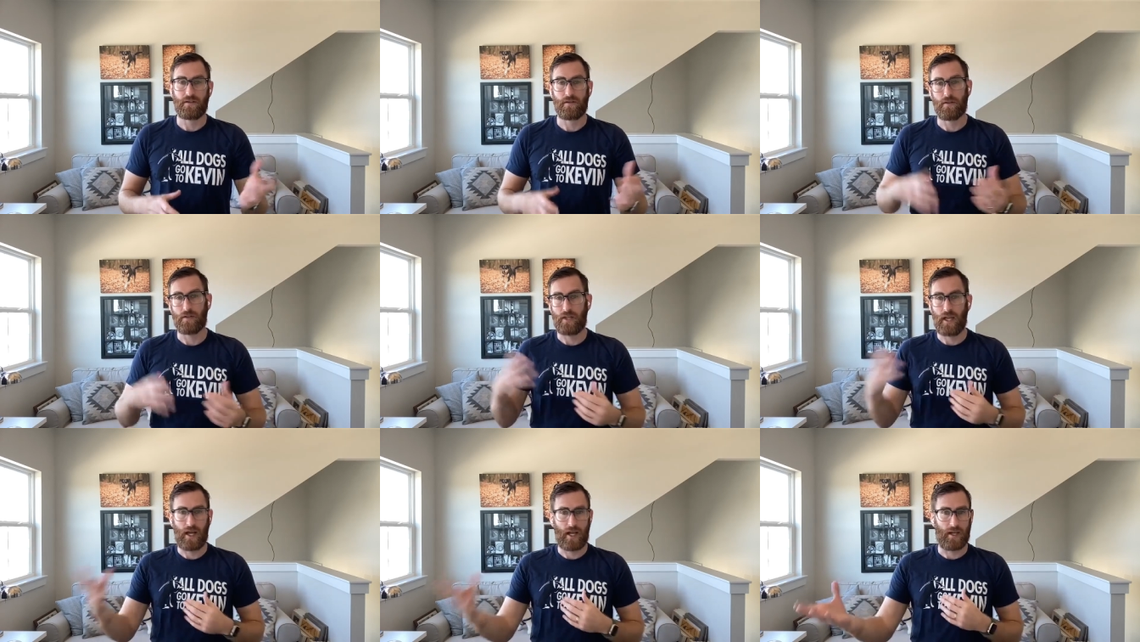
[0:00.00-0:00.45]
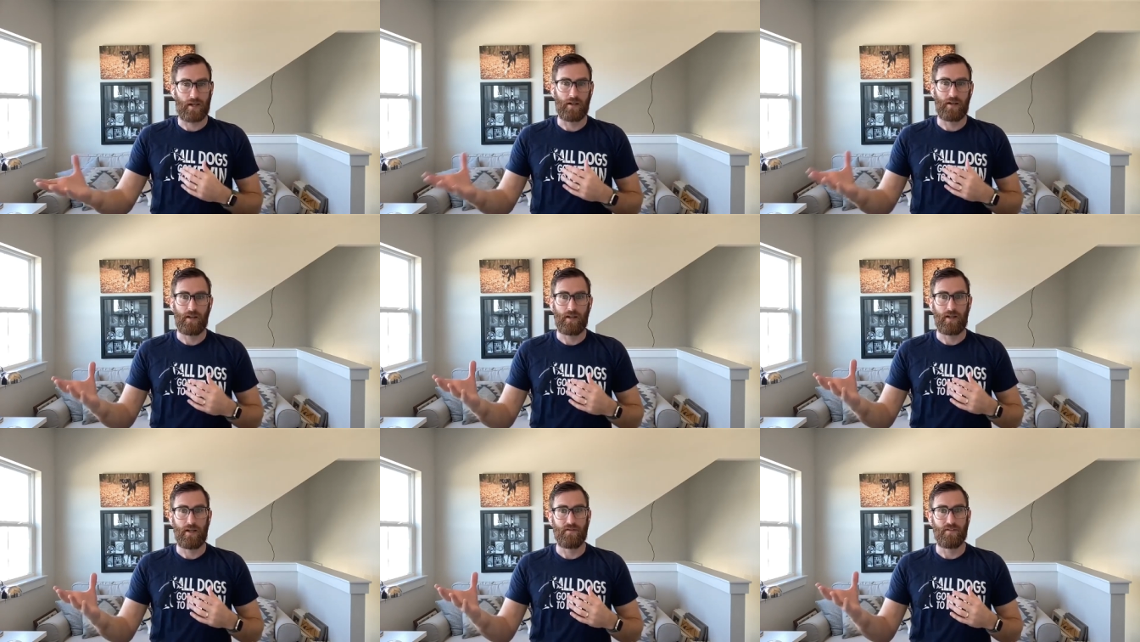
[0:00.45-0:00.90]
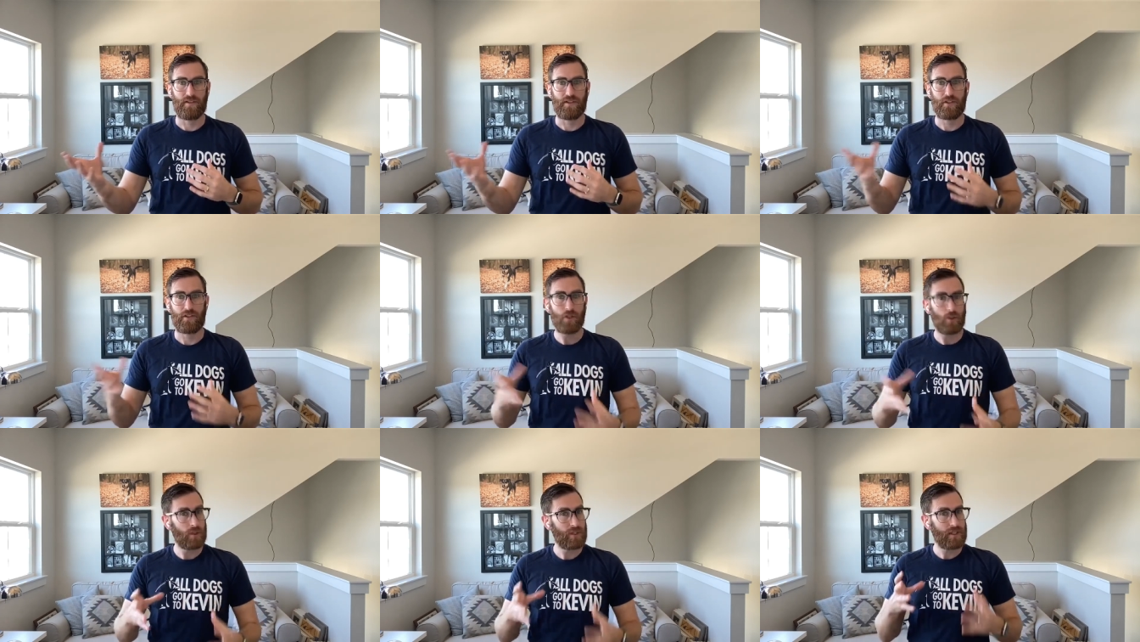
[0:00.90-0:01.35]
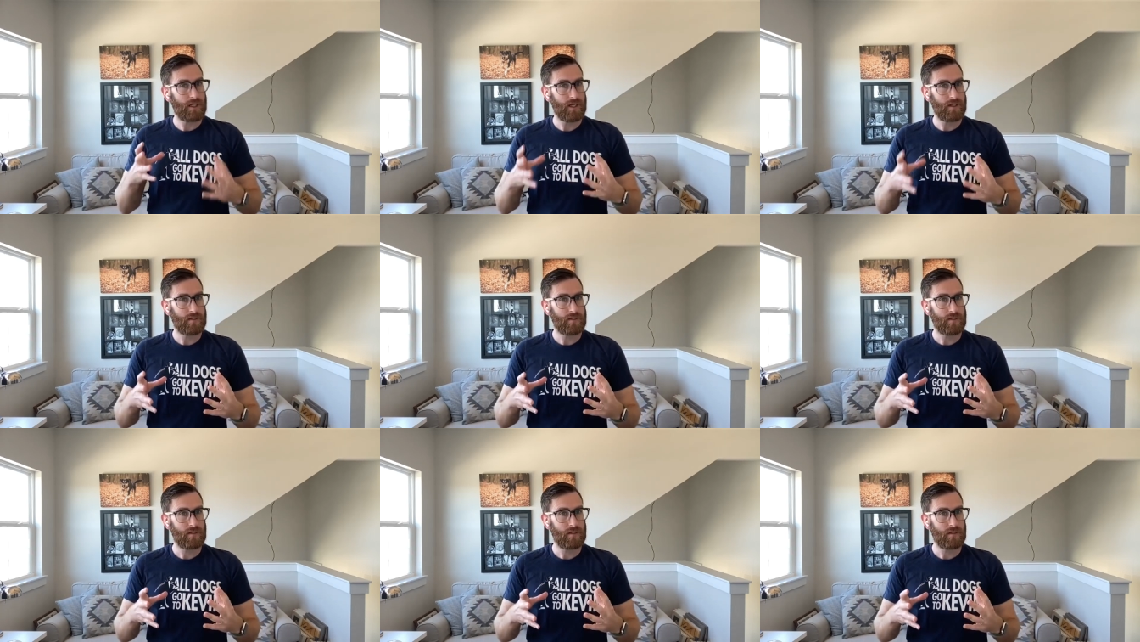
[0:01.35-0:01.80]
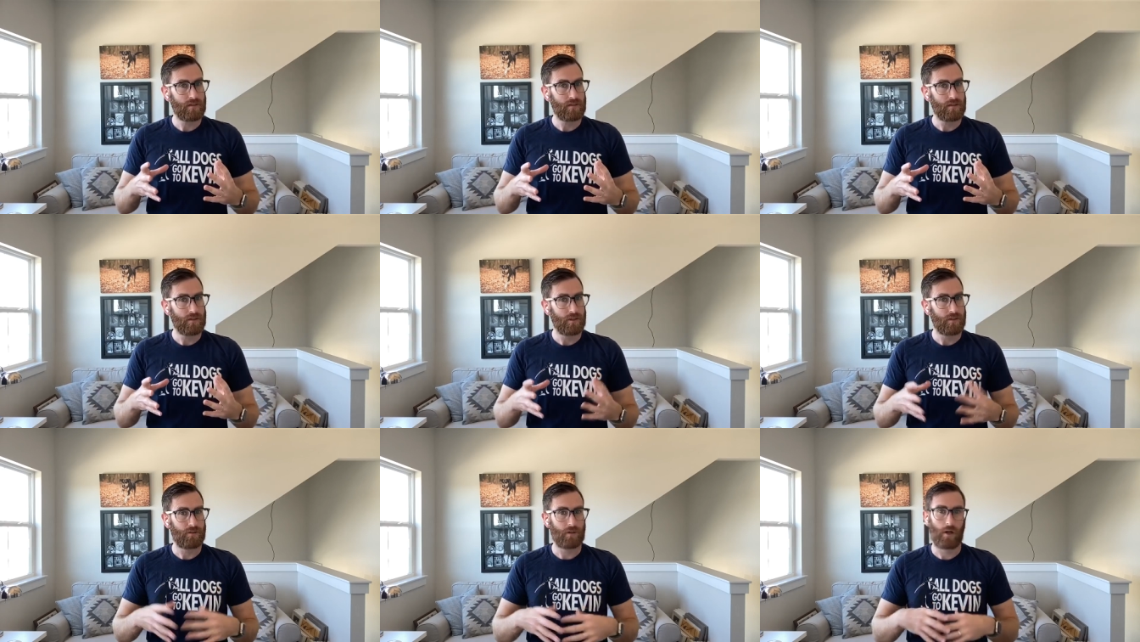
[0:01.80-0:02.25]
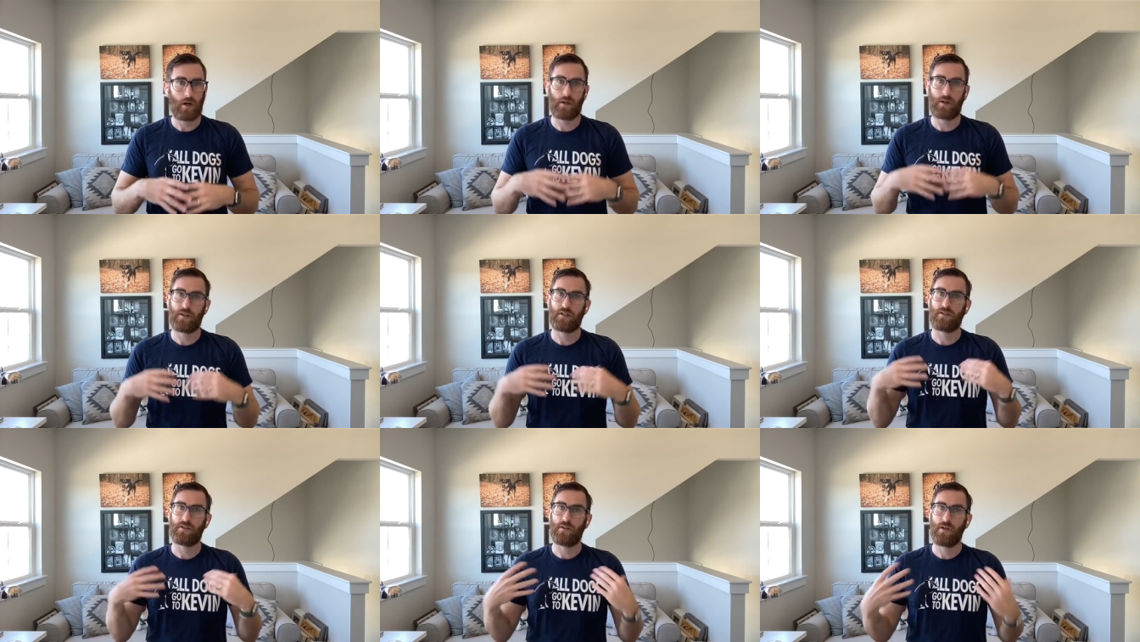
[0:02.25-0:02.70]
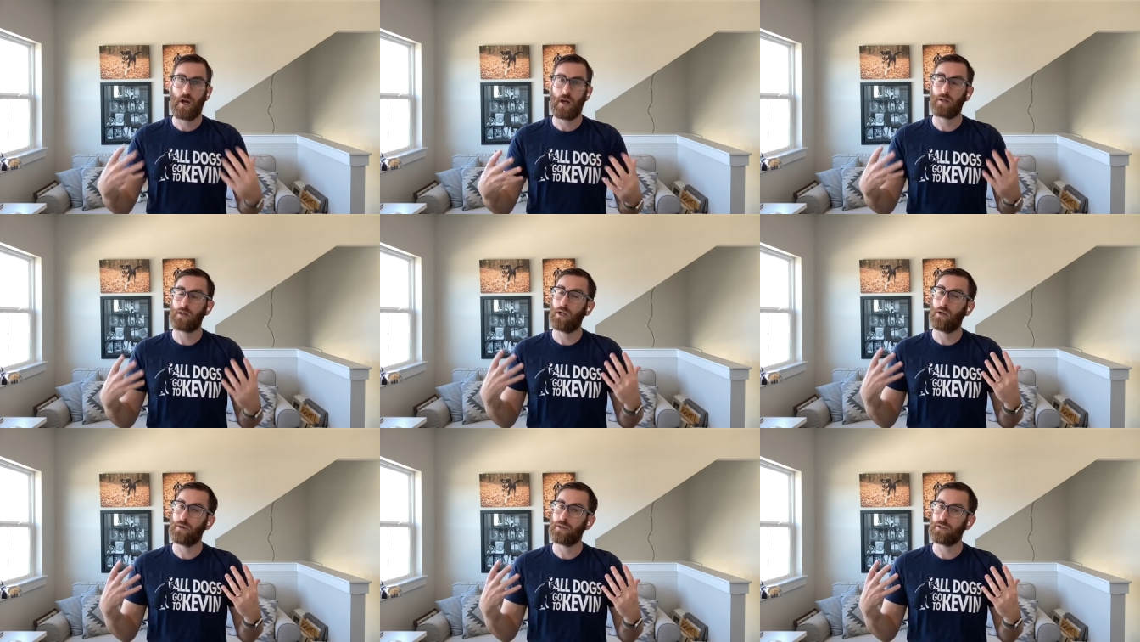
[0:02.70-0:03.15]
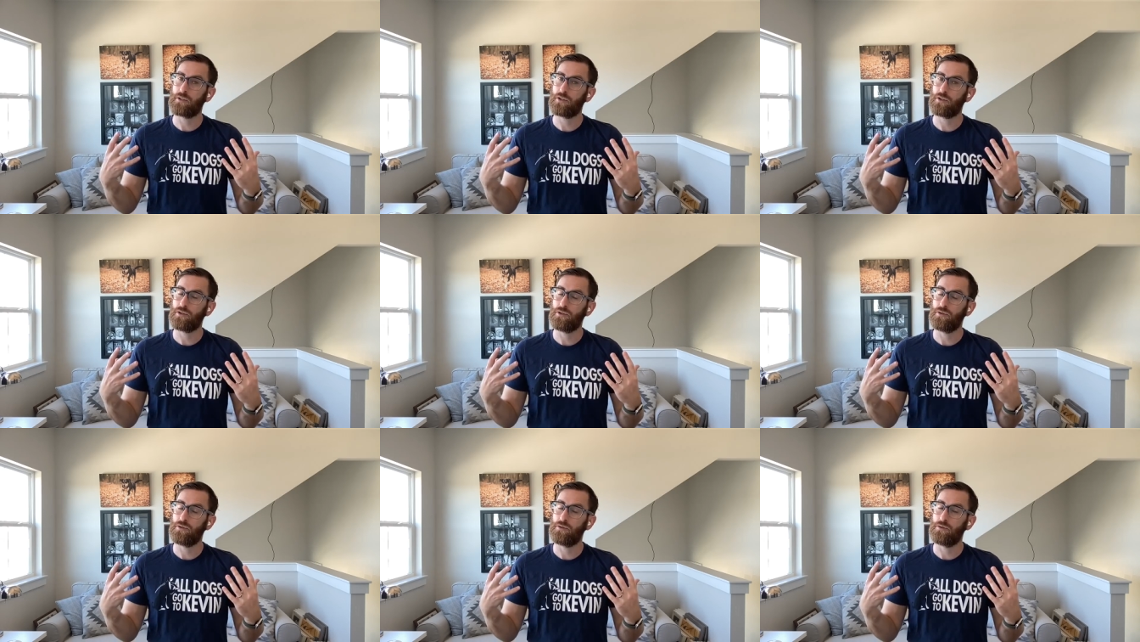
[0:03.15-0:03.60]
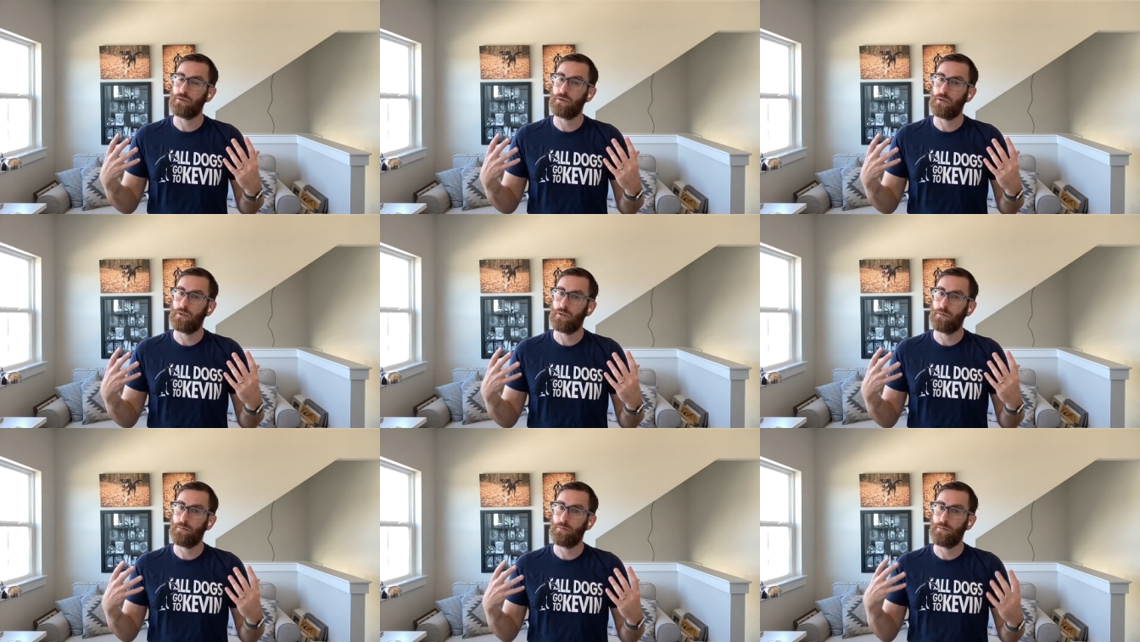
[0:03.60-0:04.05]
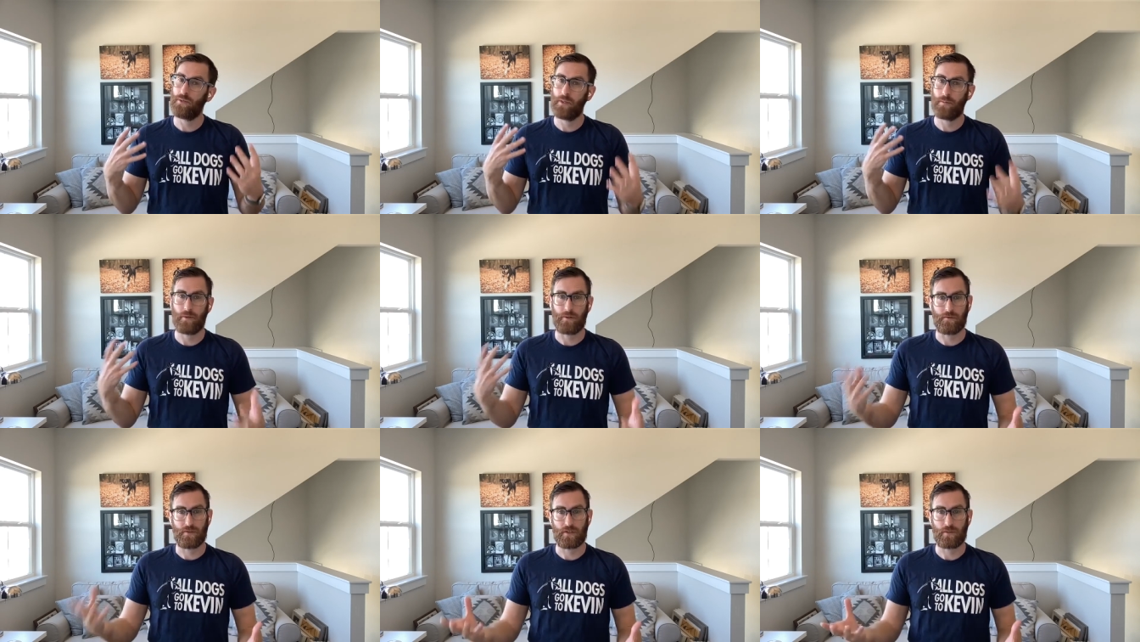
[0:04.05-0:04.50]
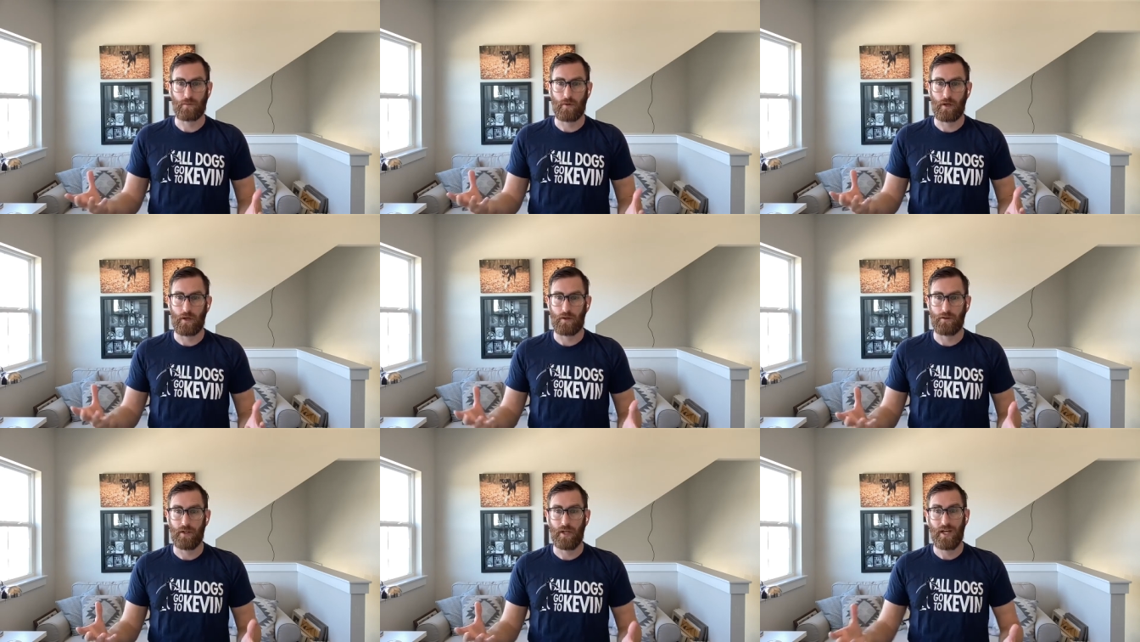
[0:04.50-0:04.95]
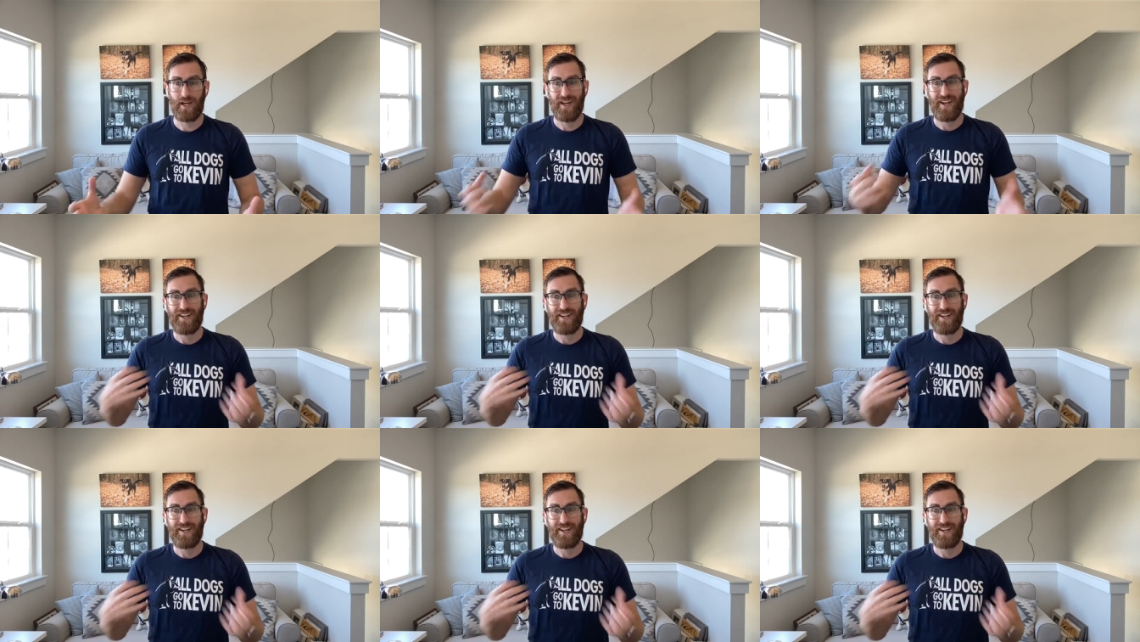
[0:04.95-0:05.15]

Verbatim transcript: So again, if it's too intense, your dog is not going to be able to respond.